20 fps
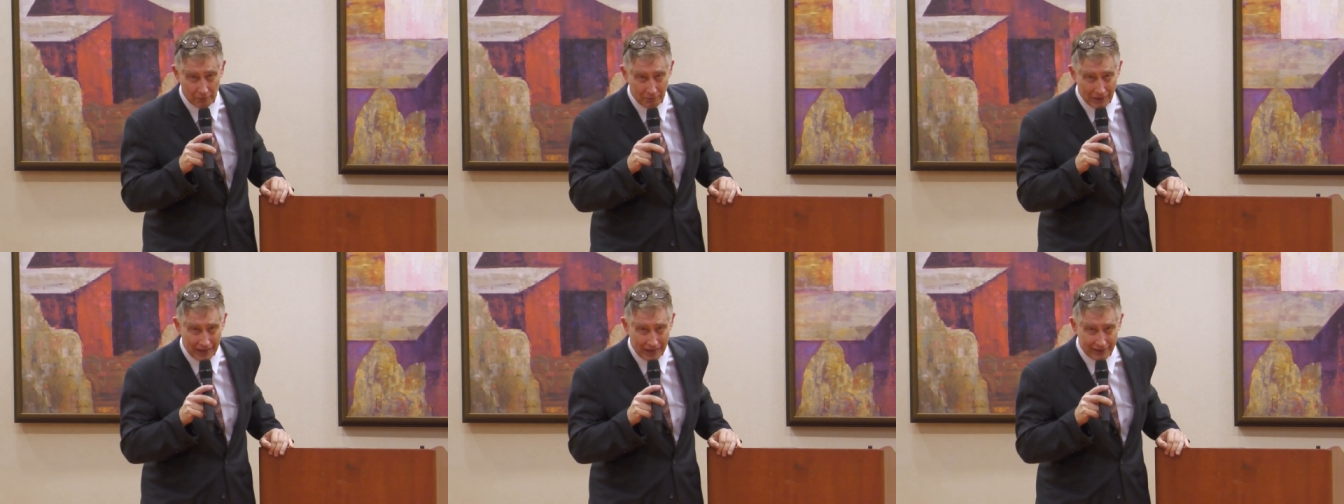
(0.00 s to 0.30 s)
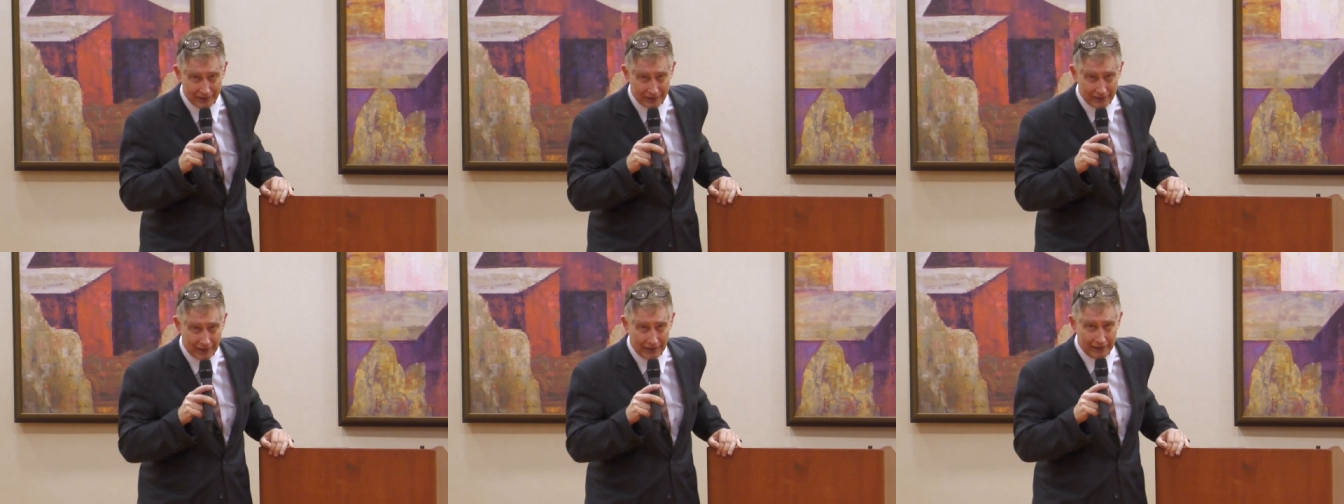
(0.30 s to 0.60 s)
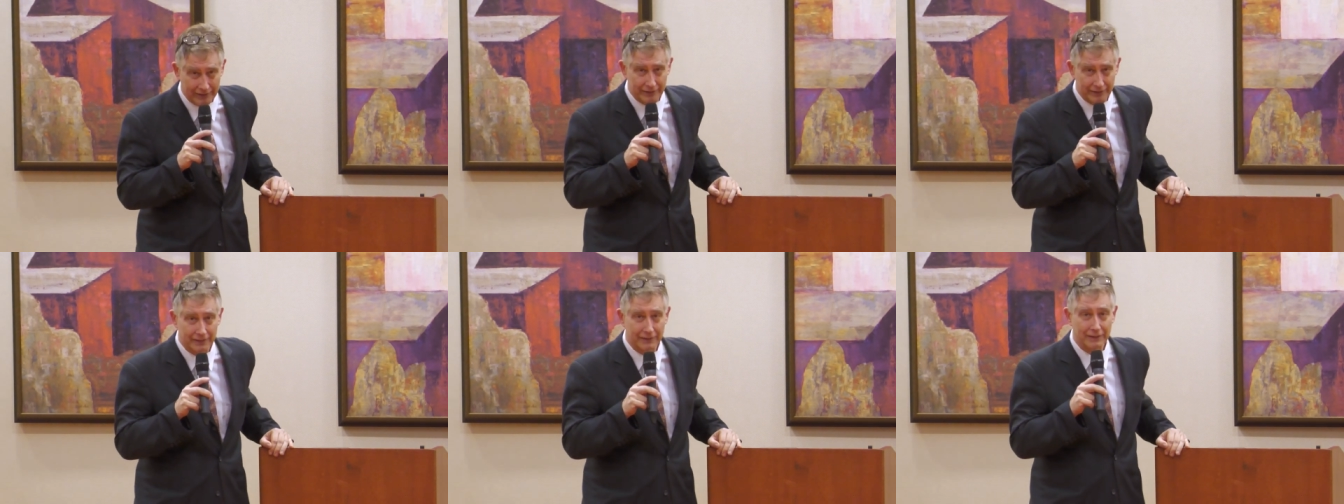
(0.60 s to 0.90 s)
bad
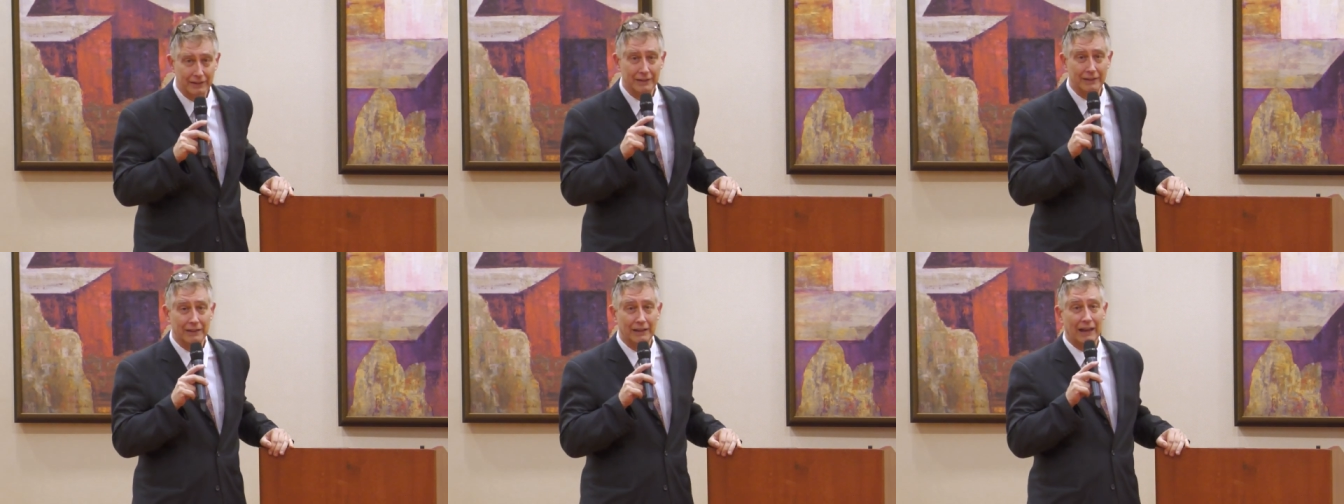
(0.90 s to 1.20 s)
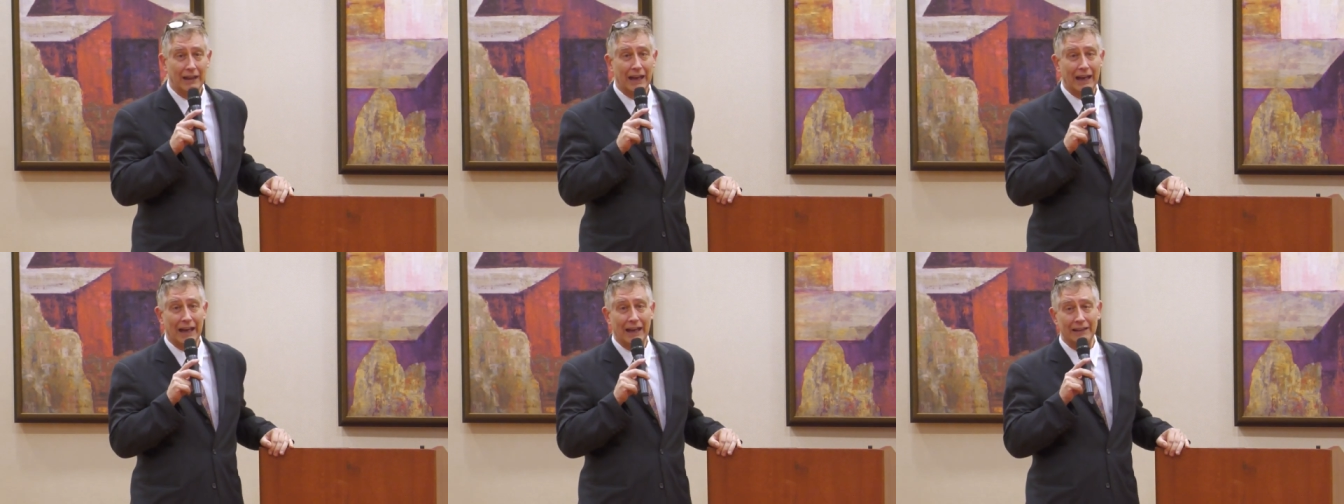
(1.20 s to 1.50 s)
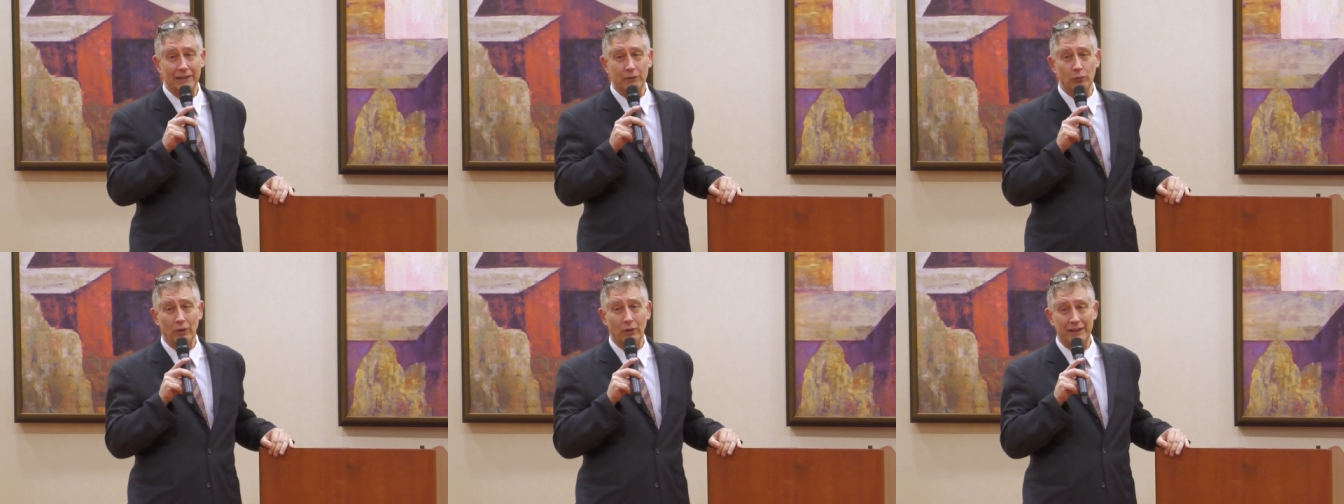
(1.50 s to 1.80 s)
yet.
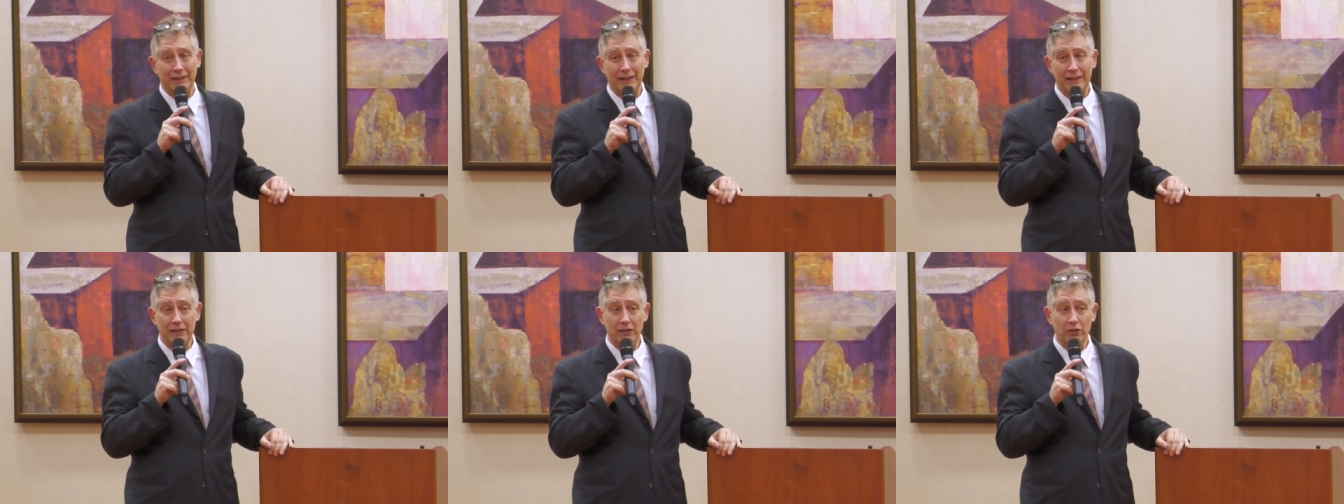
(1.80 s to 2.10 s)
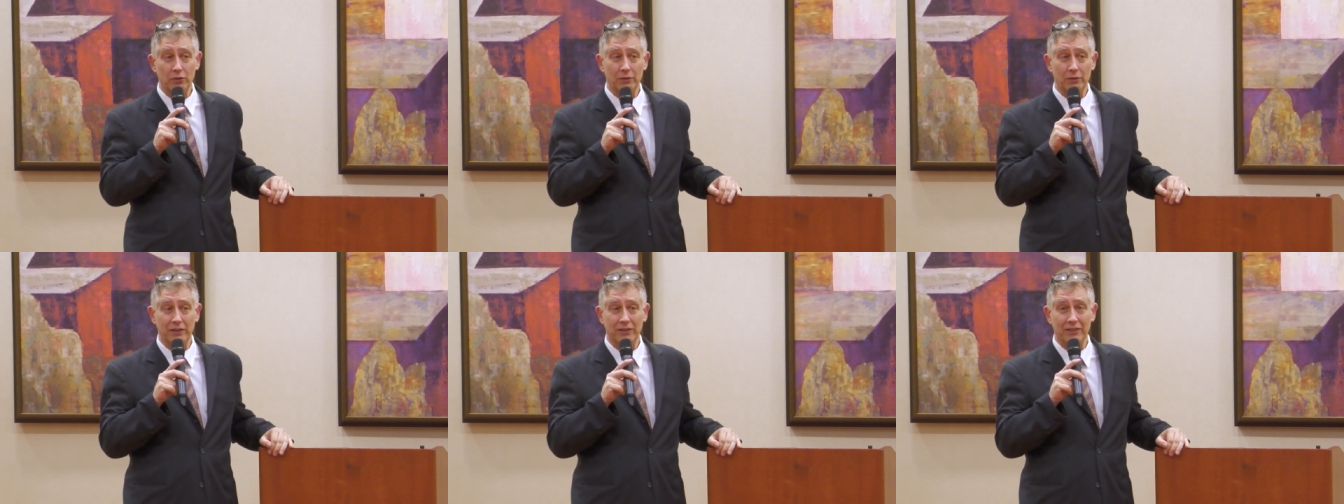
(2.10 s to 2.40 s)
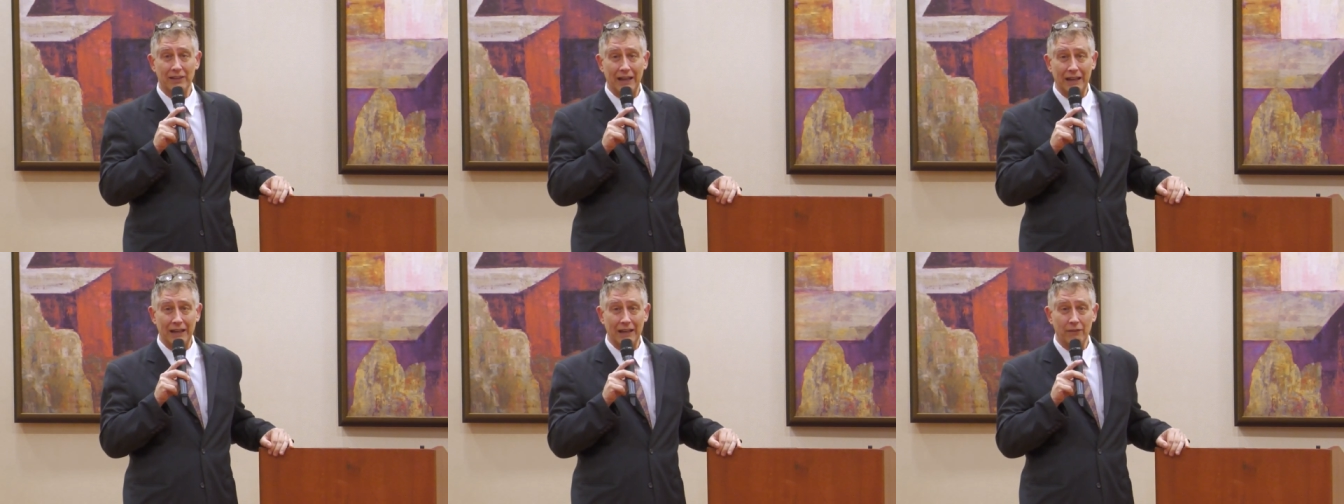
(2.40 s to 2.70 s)
And what they do is they